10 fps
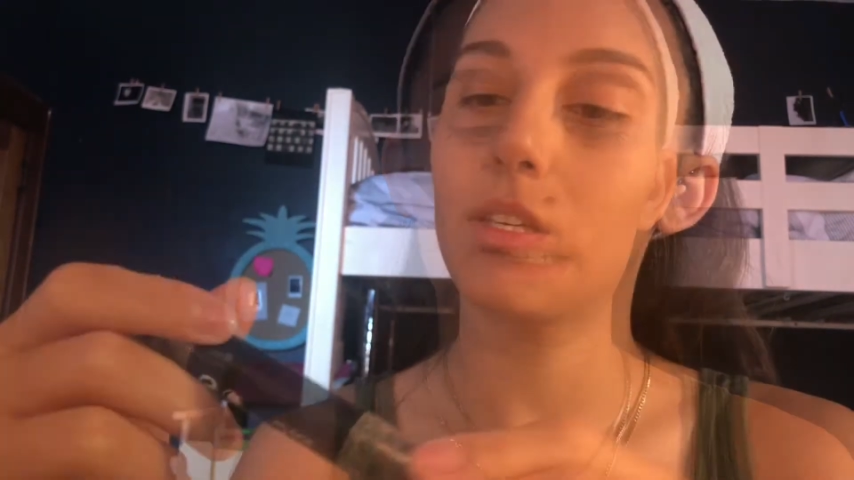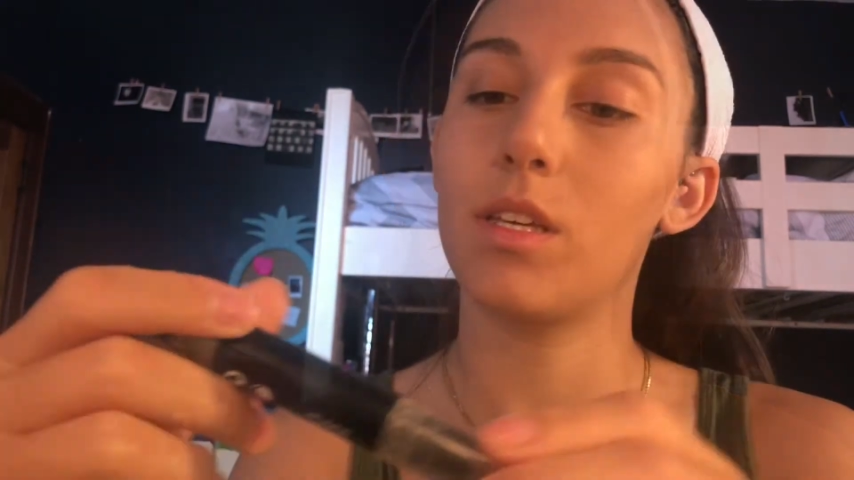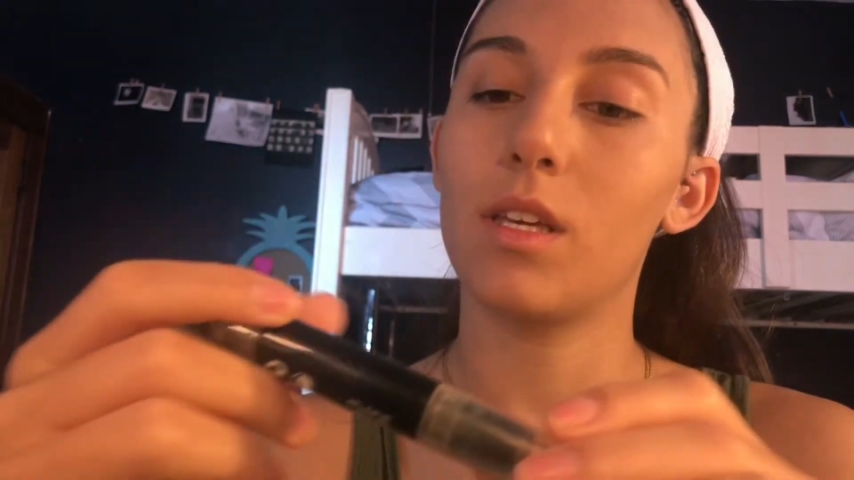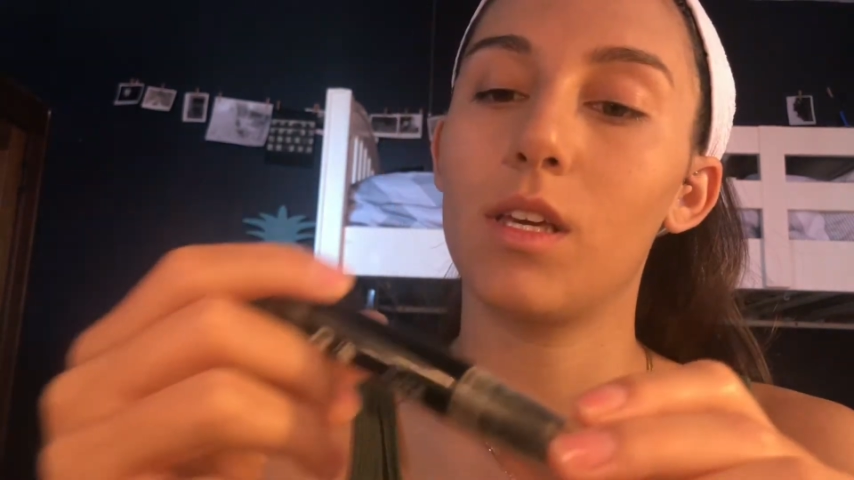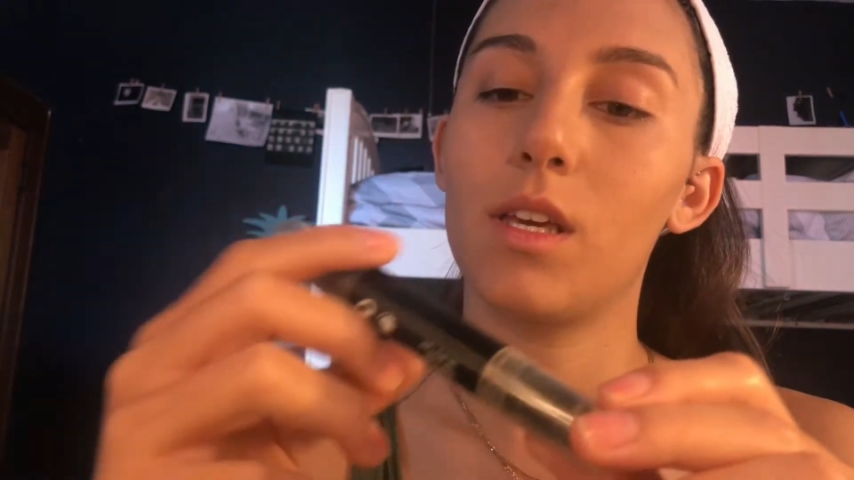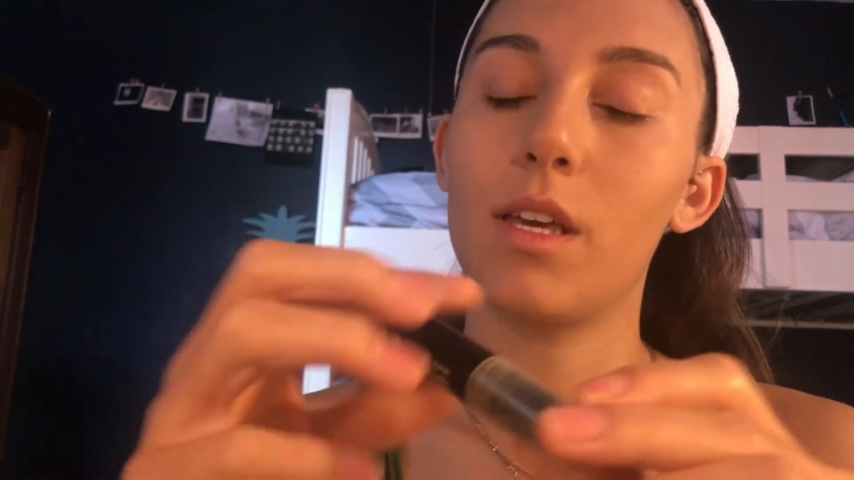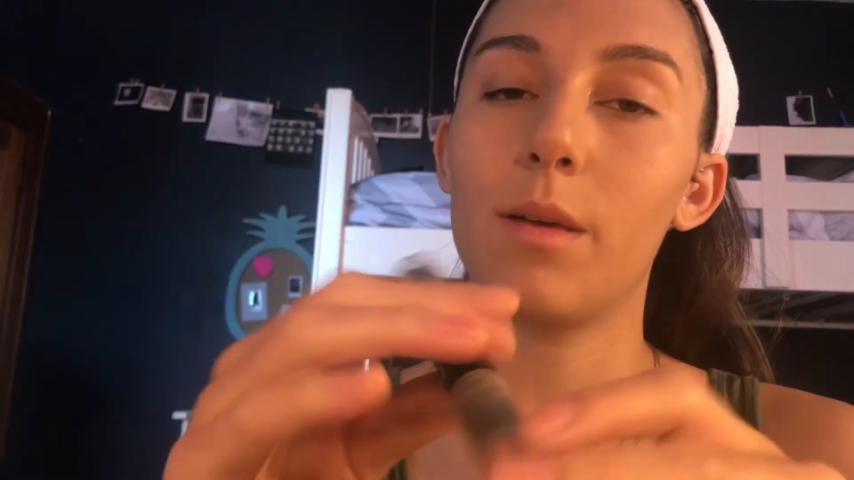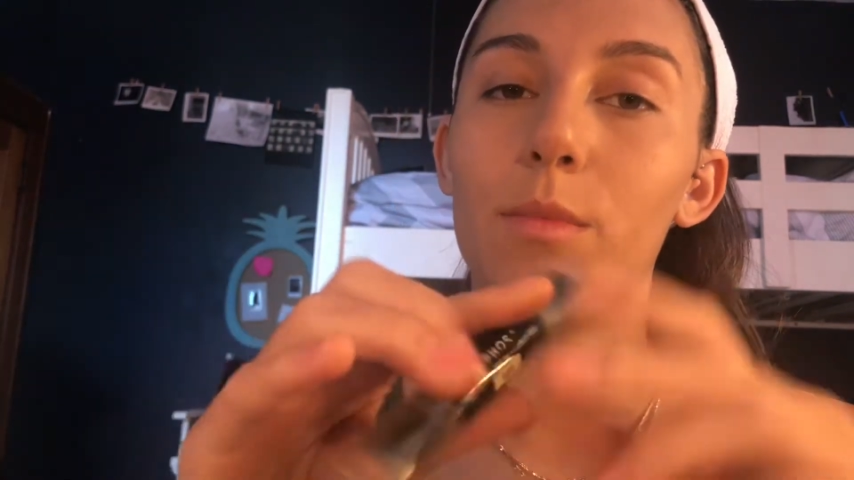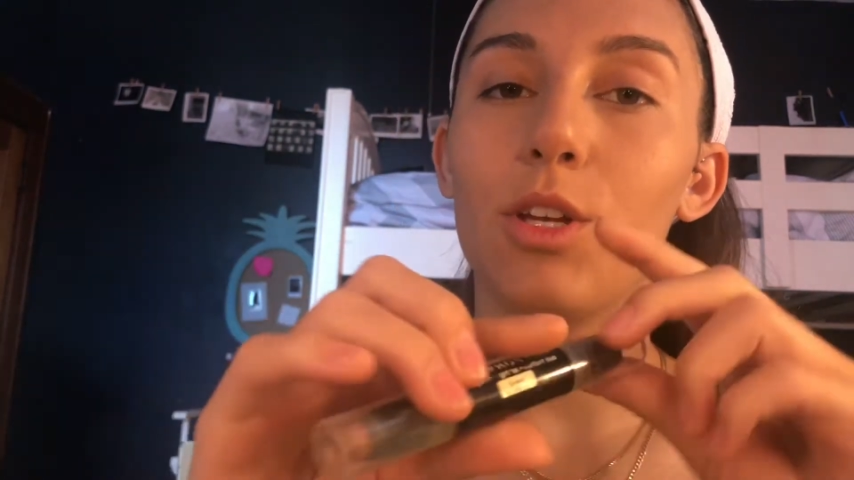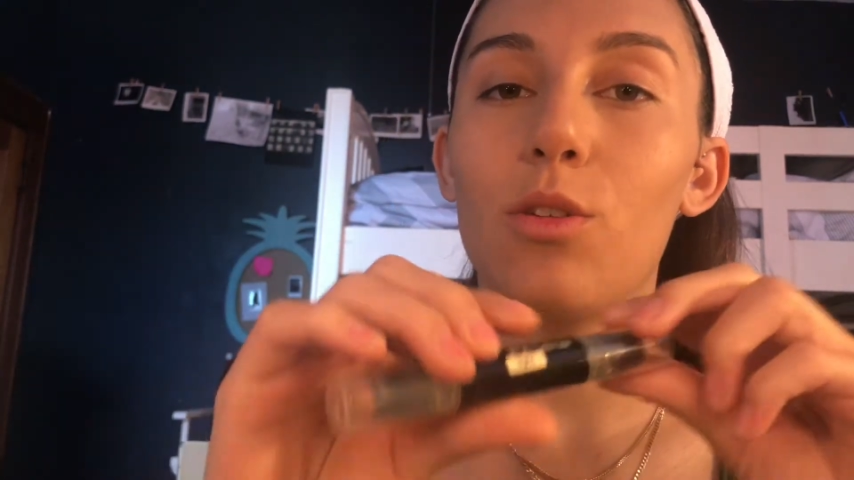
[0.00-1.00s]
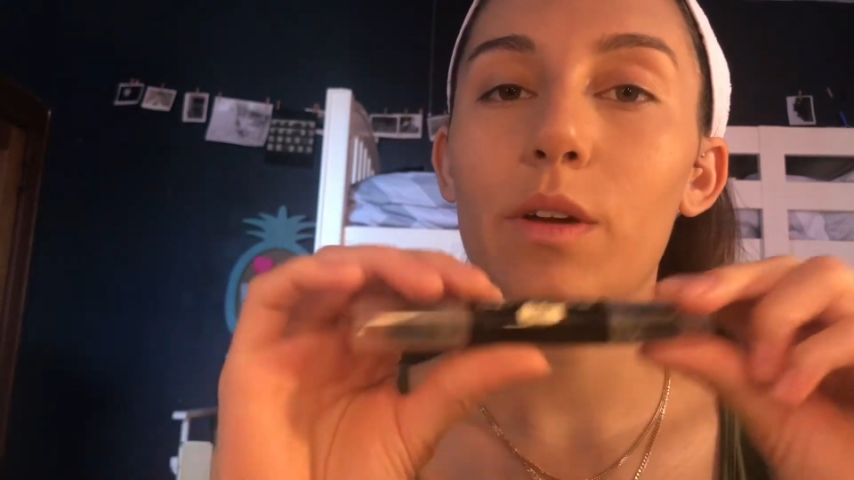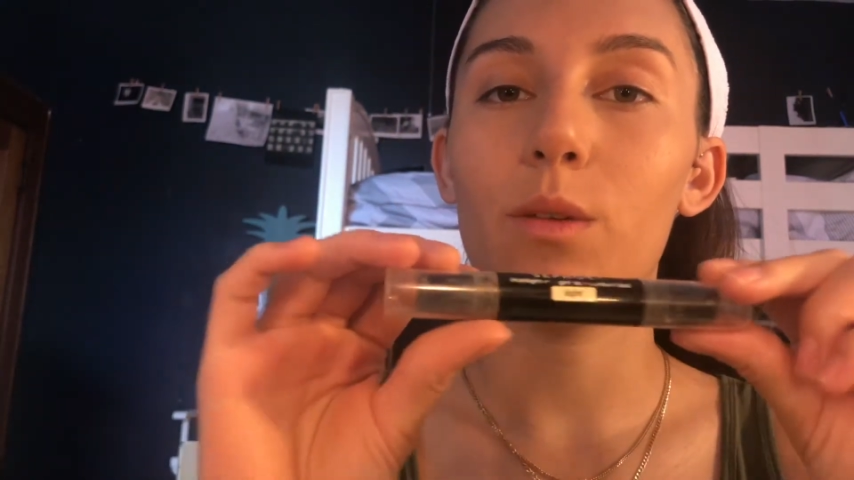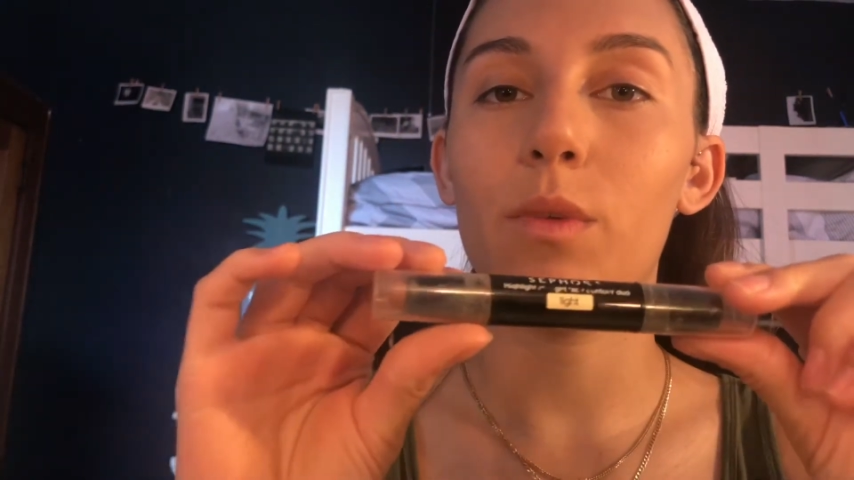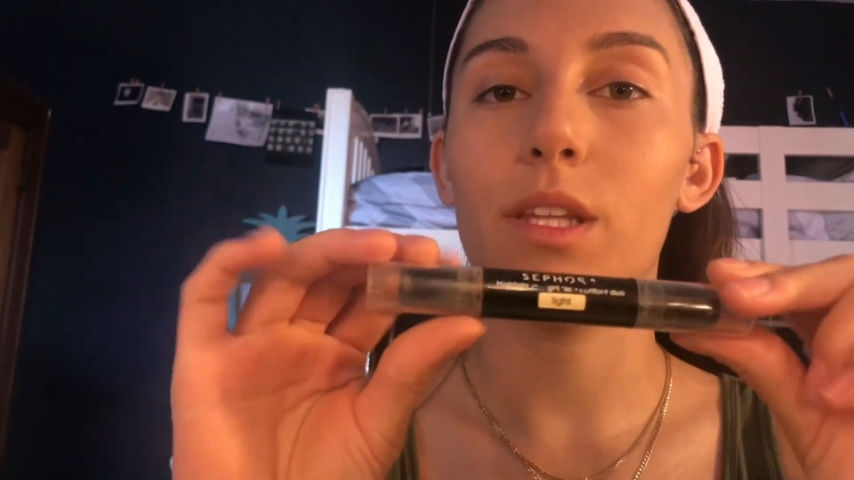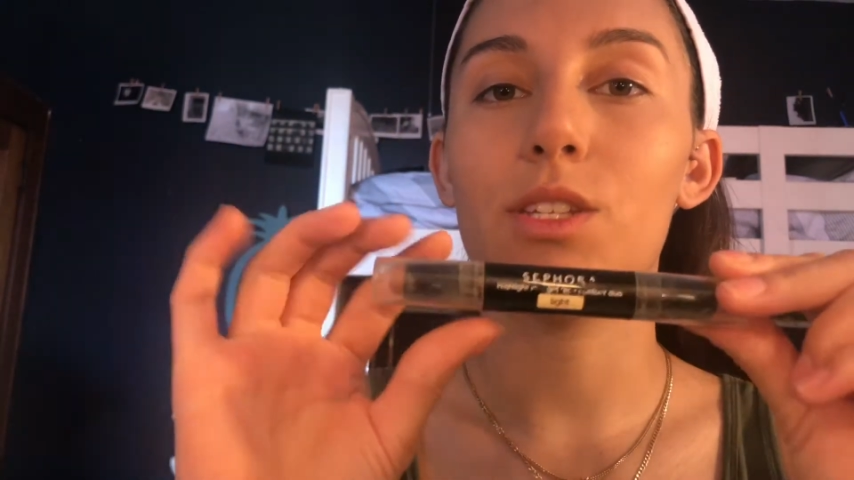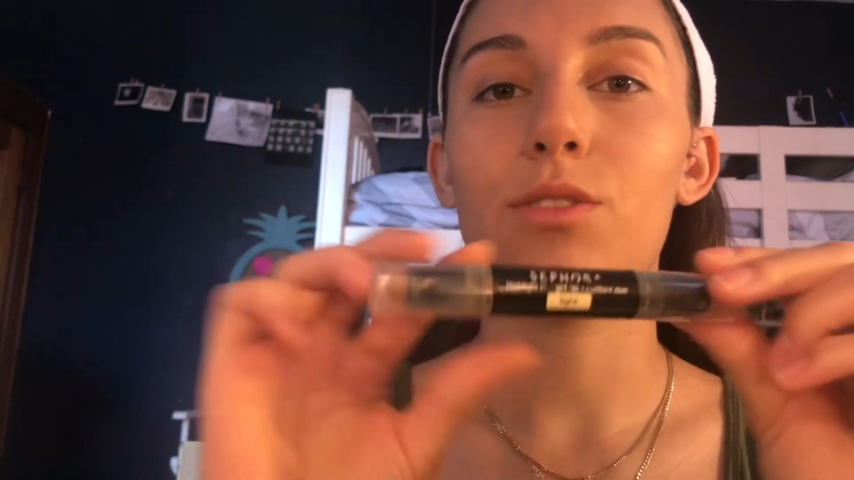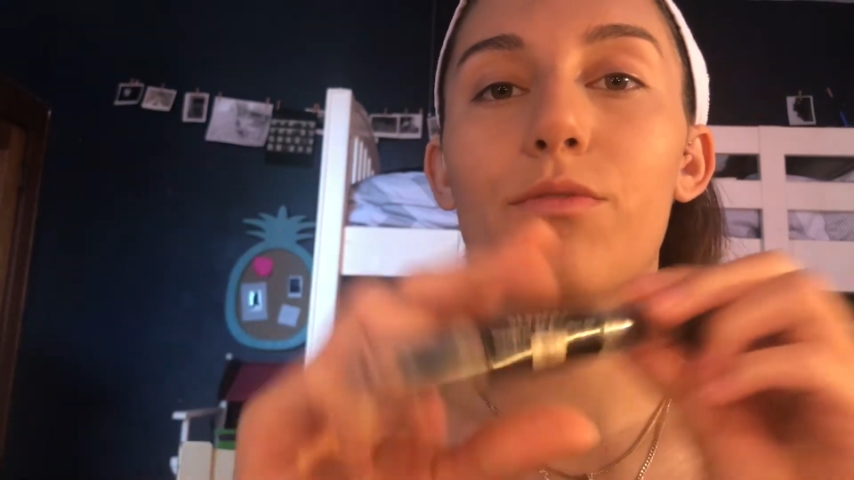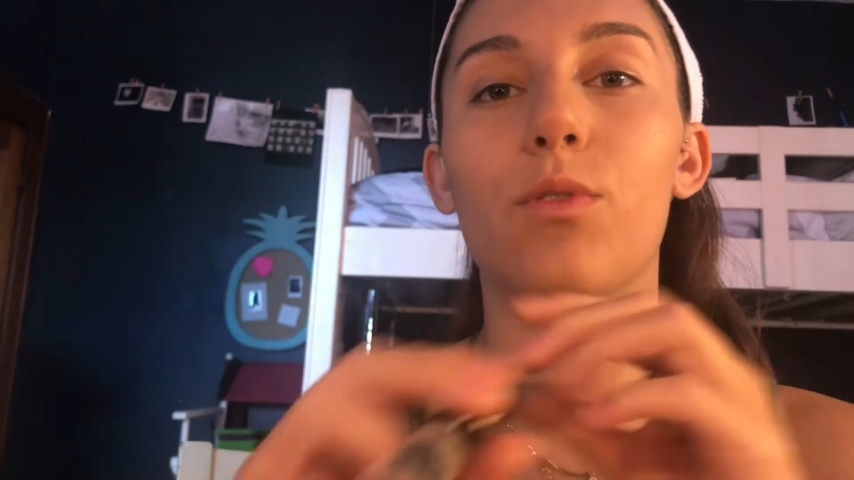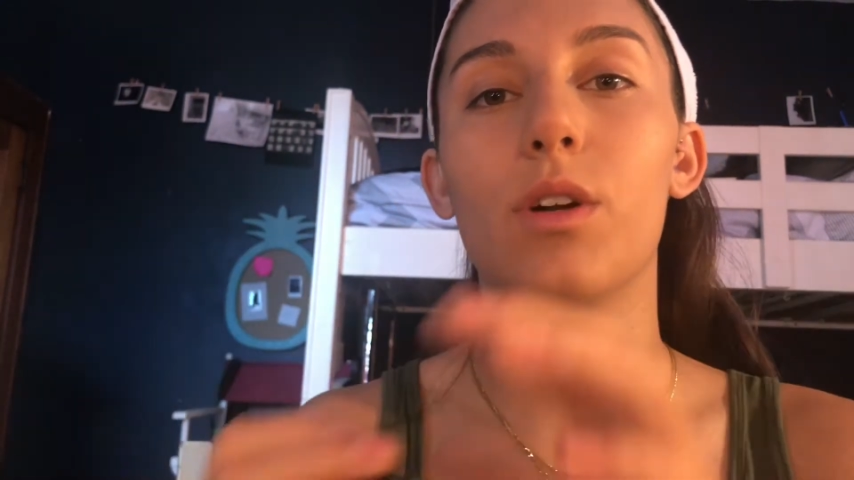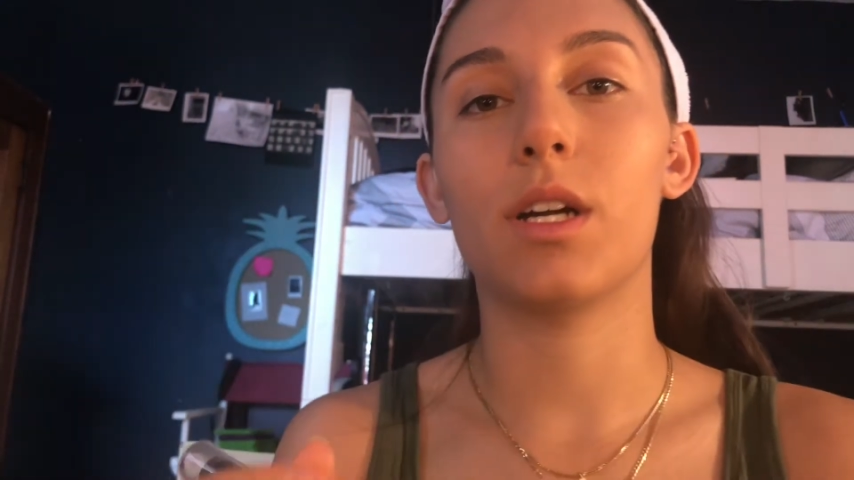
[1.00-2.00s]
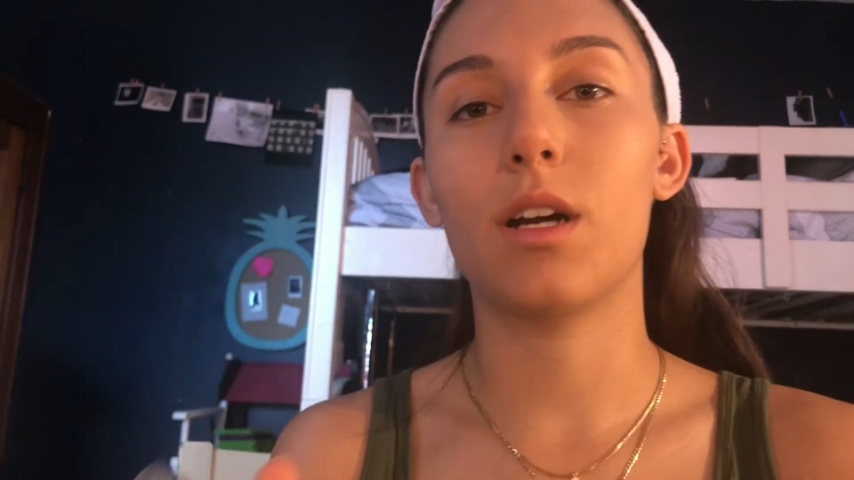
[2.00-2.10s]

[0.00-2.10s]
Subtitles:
I'm gonna go in with the Sephora